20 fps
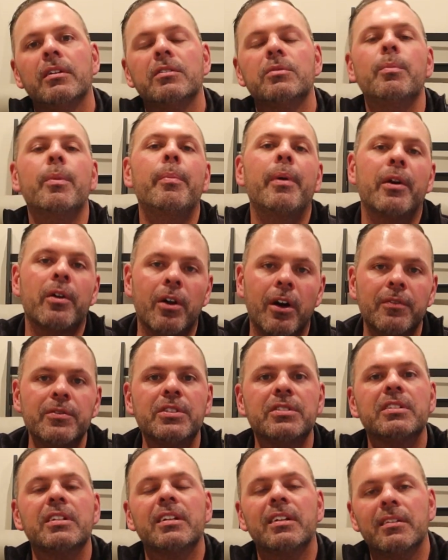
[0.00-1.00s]
It'd be better off
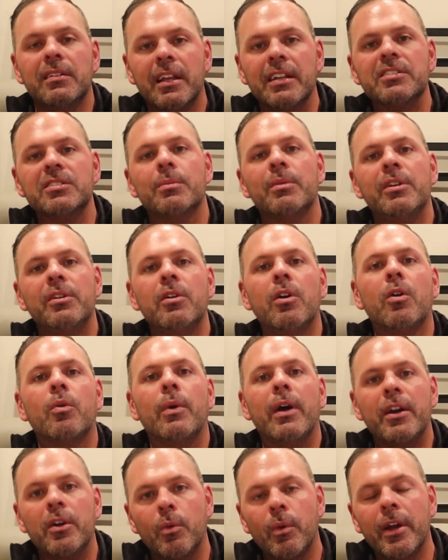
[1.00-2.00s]
just to let somebody know
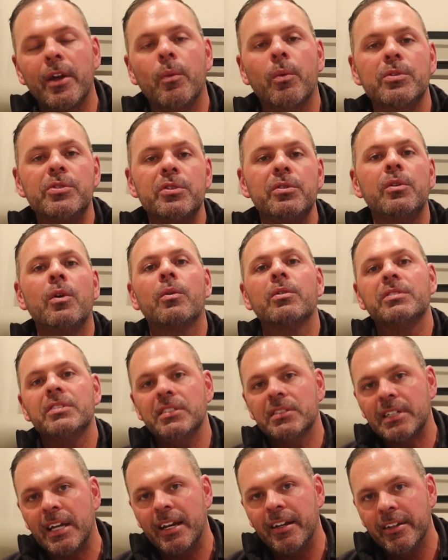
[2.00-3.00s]
right away once you notice
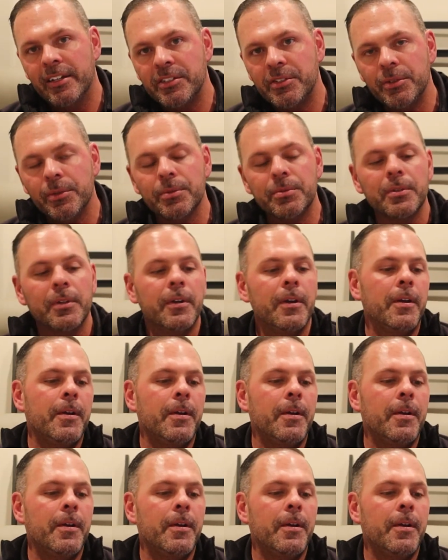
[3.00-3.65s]
these kind of issues.